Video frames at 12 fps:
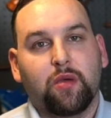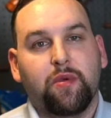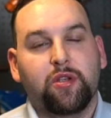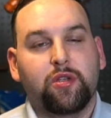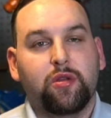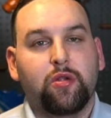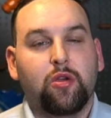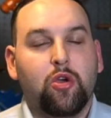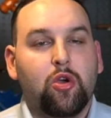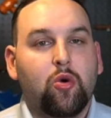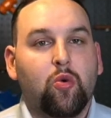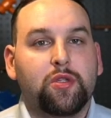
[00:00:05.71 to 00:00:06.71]
Commission
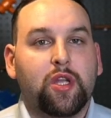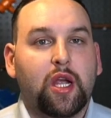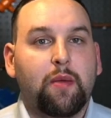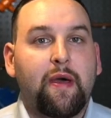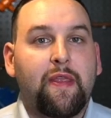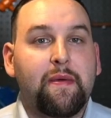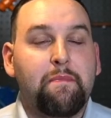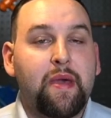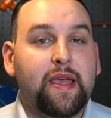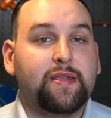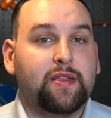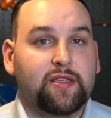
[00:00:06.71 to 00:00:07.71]
will talk about the
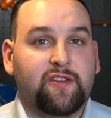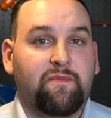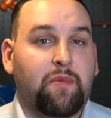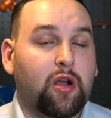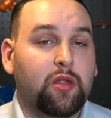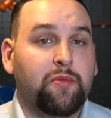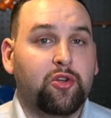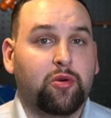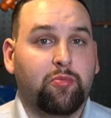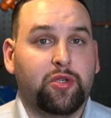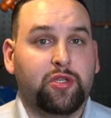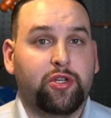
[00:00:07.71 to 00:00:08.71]
basics of parliamentary
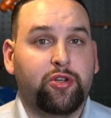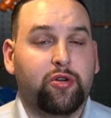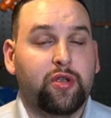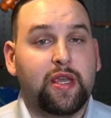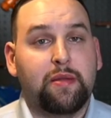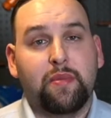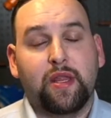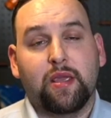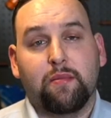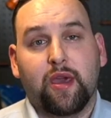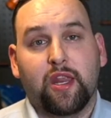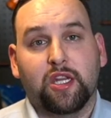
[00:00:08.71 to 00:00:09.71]
procedure in meeting
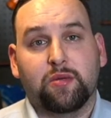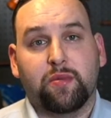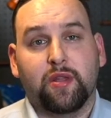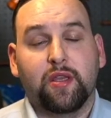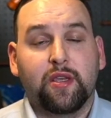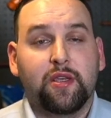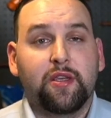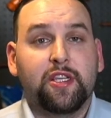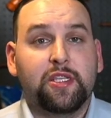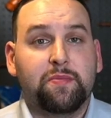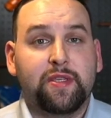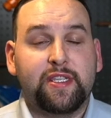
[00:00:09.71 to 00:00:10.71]
management,
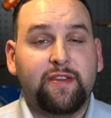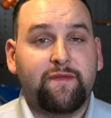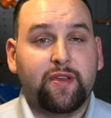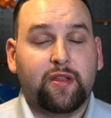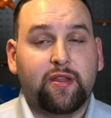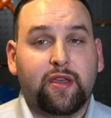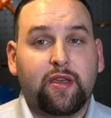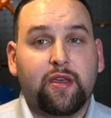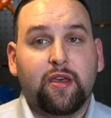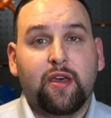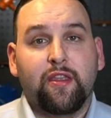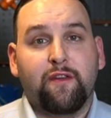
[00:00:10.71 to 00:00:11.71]
specifically
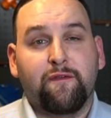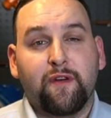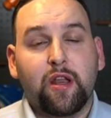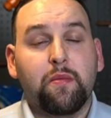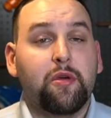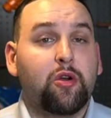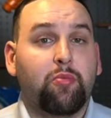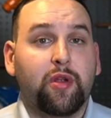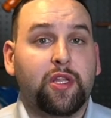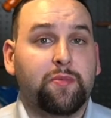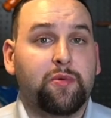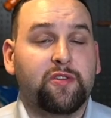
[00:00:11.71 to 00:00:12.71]
the fundamental
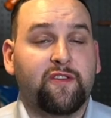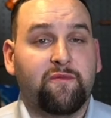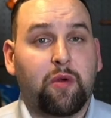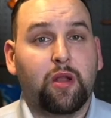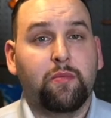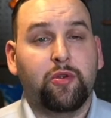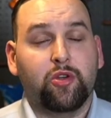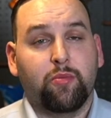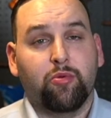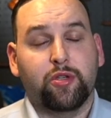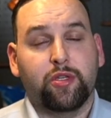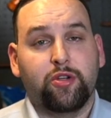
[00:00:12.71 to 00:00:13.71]
principles of parliamentary
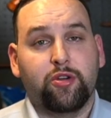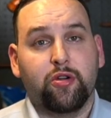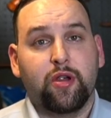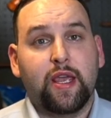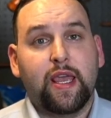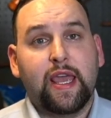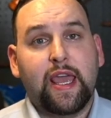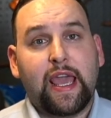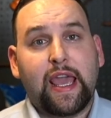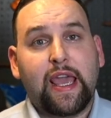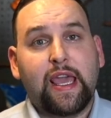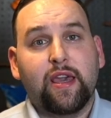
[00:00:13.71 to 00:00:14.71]
procedure
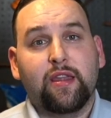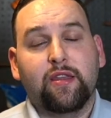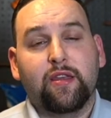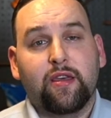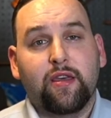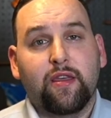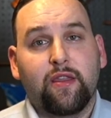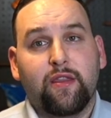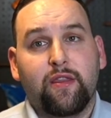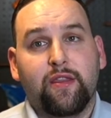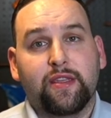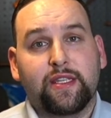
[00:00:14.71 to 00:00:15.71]
and
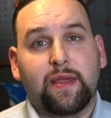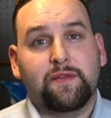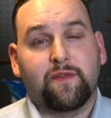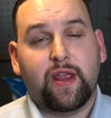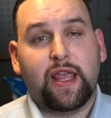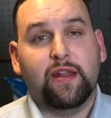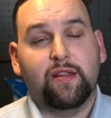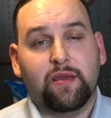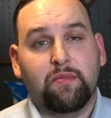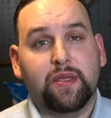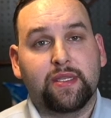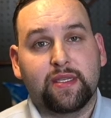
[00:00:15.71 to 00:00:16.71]
the steps for handling
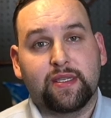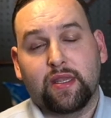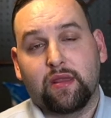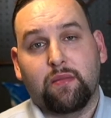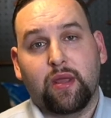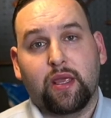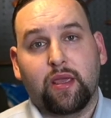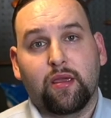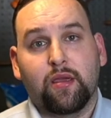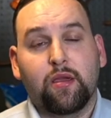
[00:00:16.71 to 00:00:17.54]
business in a meeting.